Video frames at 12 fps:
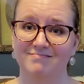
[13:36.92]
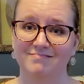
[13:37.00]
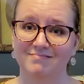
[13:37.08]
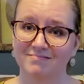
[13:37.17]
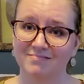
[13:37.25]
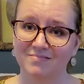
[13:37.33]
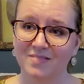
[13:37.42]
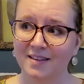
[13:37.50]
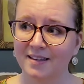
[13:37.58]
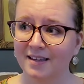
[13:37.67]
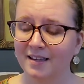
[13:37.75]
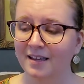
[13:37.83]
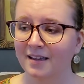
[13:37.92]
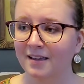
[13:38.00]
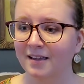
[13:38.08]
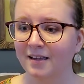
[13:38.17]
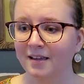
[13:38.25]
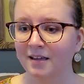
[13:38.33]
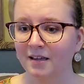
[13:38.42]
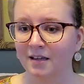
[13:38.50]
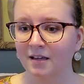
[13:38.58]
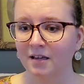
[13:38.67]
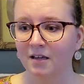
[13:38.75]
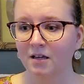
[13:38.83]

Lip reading: (silence)